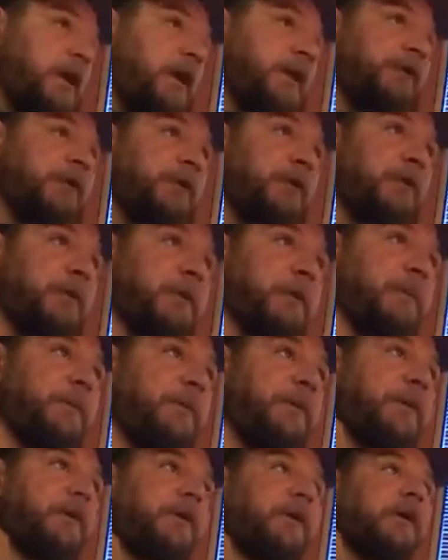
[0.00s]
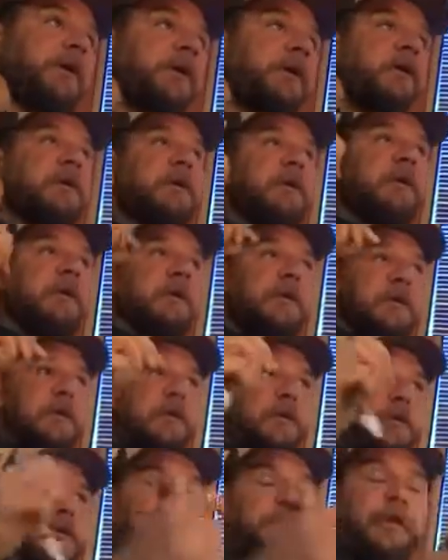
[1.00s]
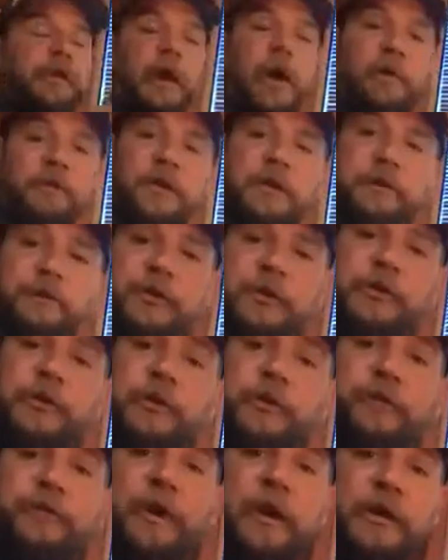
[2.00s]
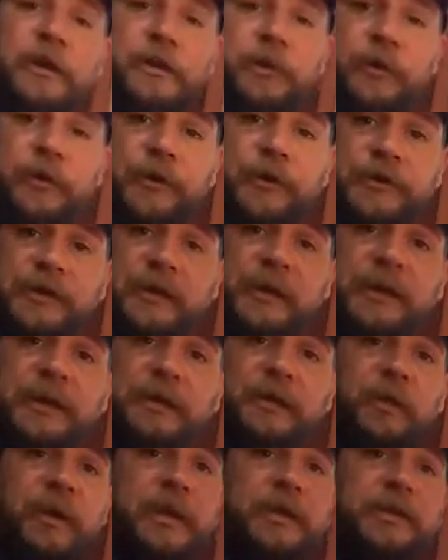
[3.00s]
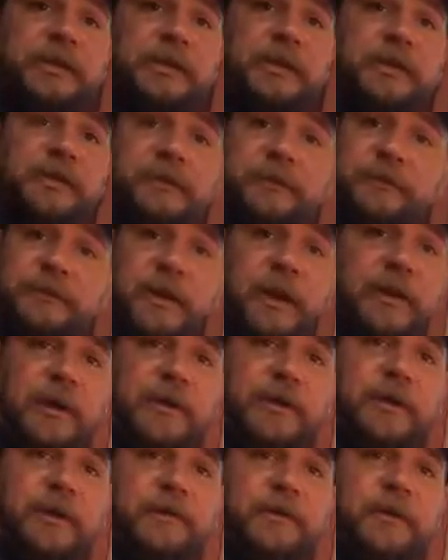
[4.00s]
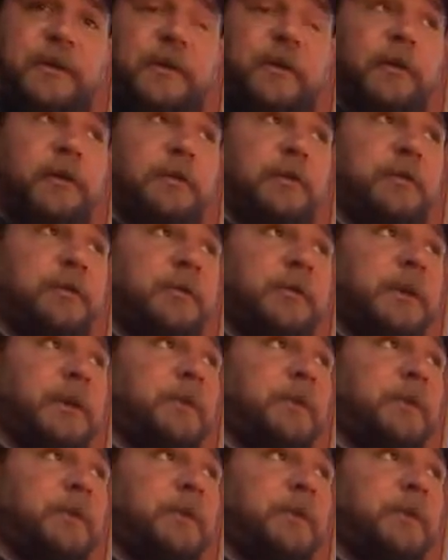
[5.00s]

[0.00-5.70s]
right, so remember, solving for two variables in an equation is very difficult,